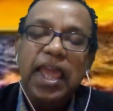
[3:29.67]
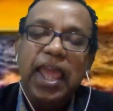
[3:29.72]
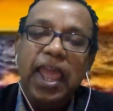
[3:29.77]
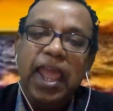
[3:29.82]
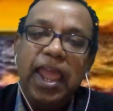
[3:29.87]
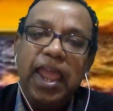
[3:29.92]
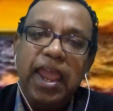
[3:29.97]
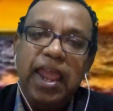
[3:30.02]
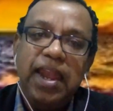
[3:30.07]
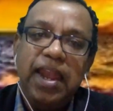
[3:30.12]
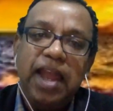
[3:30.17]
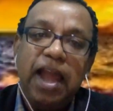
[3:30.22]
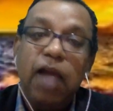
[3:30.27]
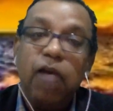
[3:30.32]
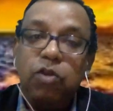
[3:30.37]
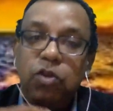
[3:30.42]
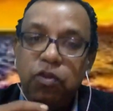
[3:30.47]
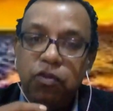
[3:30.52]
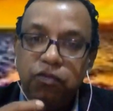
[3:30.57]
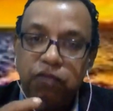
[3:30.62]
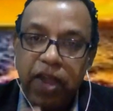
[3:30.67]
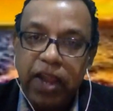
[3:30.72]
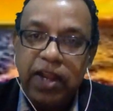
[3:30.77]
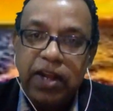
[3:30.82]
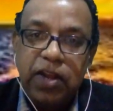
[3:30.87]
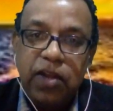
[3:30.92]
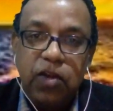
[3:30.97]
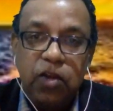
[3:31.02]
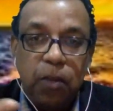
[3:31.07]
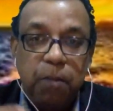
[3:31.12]
and how to
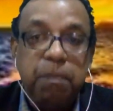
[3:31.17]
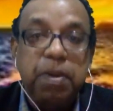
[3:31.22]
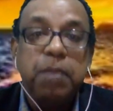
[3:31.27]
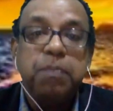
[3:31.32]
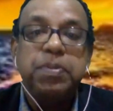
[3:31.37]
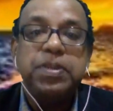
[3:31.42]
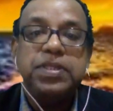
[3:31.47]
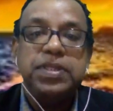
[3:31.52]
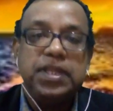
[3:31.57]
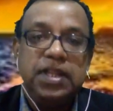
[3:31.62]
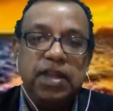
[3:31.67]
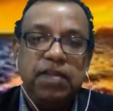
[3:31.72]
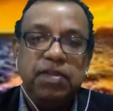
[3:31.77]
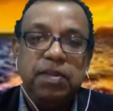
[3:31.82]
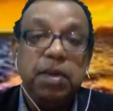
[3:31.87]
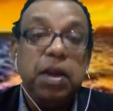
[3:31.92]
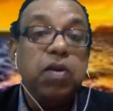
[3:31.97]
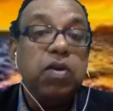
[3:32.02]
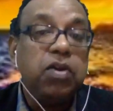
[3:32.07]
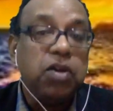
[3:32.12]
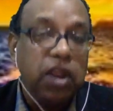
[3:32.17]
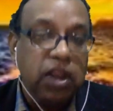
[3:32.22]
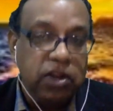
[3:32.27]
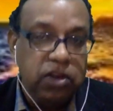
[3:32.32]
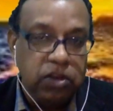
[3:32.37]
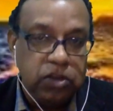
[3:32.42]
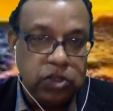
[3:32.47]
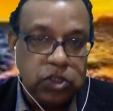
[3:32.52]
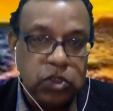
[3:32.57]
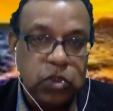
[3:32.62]
find out your purpose in life, you know, how to
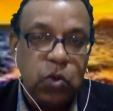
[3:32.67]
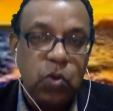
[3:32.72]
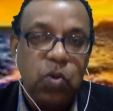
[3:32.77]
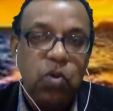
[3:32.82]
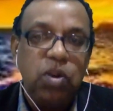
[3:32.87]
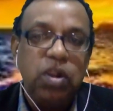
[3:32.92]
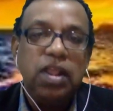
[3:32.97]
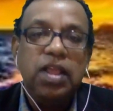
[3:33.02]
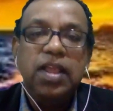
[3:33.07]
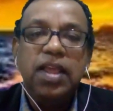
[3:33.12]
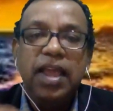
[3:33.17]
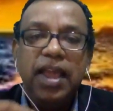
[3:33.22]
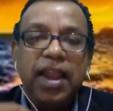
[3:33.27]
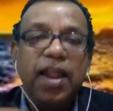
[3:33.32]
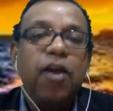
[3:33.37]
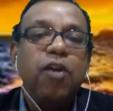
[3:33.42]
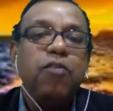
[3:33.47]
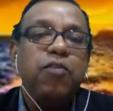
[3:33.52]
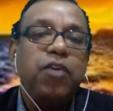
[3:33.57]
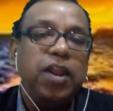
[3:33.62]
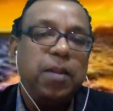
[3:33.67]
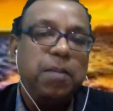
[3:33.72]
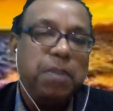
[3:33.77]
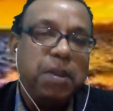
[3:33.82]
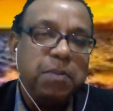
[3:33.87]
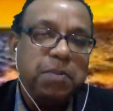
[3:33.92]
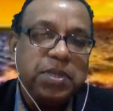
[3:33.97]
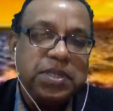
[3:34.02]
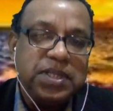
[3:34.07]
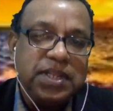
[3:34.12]
connect your soul and how to find a
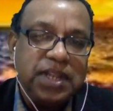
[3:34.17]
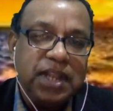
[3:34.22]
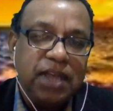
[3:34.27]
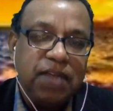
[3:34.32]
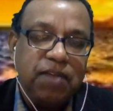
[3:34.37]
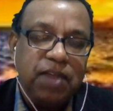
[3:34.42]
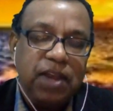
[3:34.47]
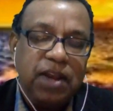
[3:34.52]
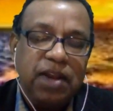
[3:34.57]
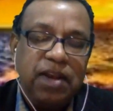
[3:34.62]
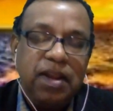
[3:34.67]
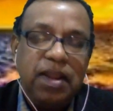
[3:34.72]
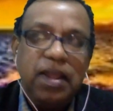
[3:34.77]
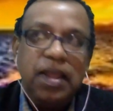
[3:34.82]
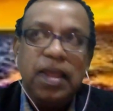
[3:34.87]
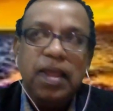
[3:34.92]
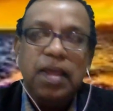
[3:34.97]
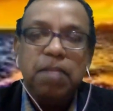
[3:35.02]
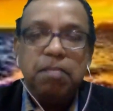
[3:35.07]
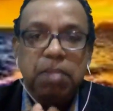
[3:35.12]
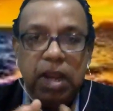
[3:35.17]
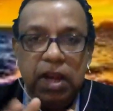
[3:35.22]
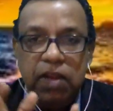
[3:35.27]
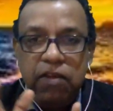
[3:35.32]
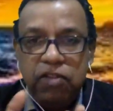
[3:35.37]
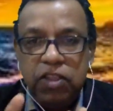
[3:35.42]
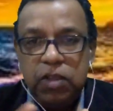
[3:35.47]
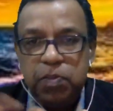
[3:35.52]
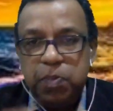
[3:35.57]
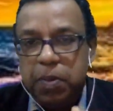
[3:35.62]
purpose in life. And many
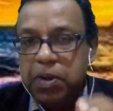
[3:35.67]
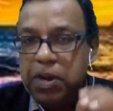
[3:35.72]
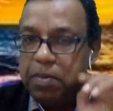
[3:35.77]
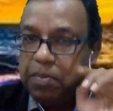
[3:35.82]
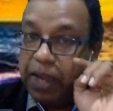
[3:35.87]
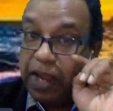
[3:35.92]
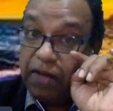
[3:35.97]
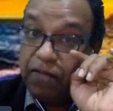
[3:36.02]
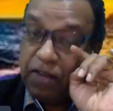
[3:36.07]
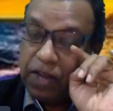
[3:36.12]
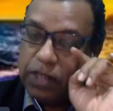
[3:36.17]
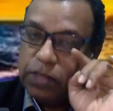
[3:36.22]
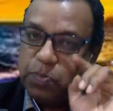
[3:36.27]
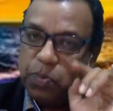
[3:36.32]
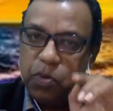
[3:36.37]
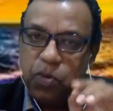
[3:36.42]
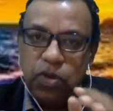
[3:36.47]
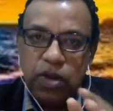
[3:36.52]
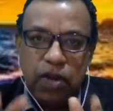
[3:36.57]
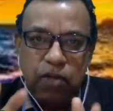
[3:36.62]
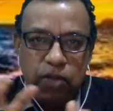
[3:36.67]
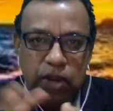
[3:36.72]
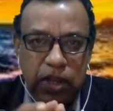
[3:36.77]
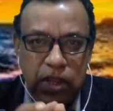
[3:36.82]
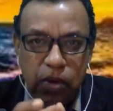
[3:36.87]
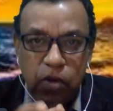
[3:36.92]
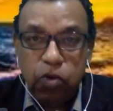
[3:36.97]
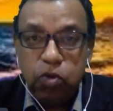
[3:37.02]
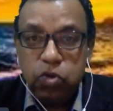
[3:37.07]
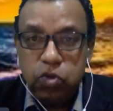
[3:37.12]
of these people in my advanced program, when
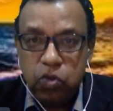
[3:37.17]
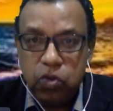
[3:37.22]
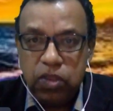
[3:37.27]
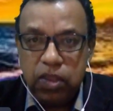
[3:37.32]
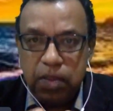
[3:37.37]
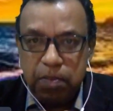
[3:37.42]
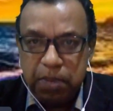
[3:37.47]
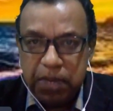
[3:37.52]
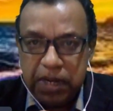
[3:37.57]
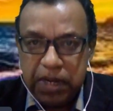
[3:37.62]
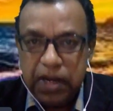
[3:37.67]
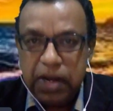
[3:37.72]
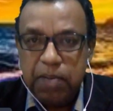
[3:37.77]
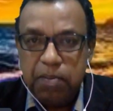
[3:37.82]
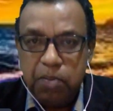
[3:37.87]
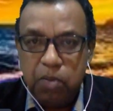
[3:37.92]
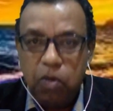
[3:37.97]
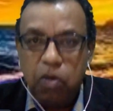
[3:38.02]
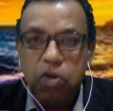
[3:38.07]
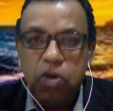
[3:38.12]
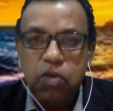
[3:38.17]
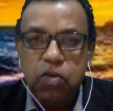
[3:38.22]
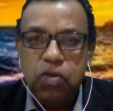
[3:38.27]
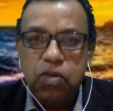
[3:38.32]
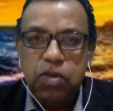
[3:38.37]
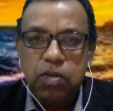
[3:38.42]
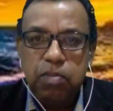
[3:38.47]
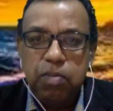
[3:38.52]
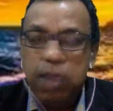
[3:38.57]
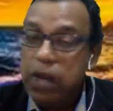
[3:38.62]
they go through that particular
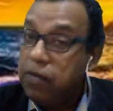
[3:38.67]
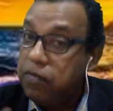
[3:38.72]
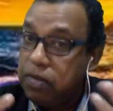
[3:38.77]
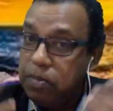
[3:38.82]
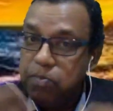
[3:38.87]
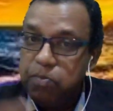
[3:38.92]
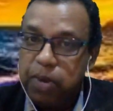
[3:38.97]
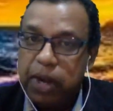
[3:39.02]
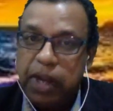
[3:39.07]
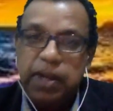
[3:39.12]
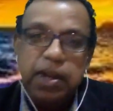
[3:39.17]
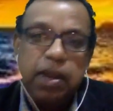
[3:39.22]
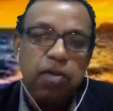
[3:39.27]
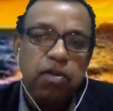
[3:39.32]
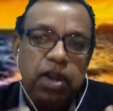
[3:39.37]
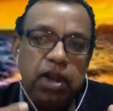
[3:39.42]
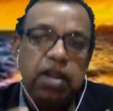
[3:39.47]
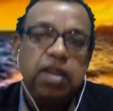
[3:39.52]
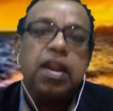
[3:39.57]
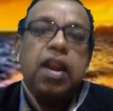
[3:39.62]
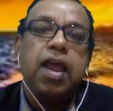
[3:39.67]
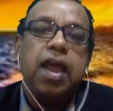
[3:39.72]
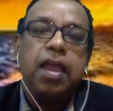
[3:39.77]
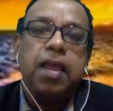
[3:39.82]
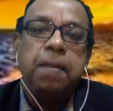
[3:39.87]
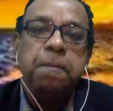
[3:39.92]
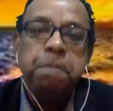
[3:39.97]
module, many of them break down and cry.